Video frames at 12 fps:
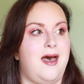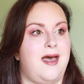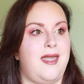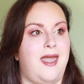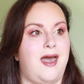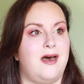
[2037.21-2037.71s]

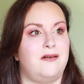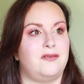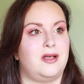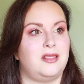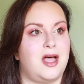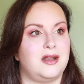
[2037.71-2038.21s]
I
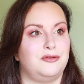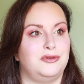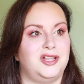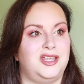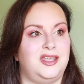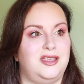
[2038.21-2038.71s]
have a lot of
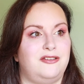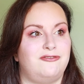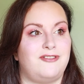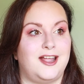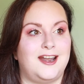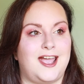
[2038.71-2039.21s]
really
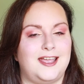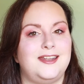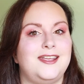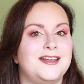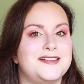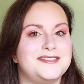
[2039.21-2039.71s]
fun
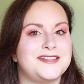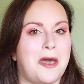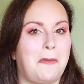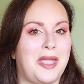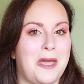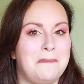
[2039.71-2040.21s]
ideas
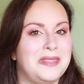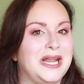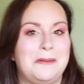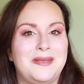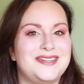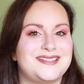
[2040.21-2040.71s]
coming up
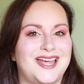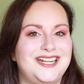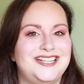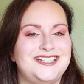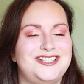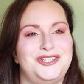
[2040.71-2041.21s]
that I'm
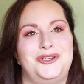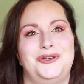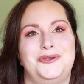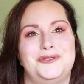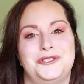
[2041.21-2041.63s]
excited to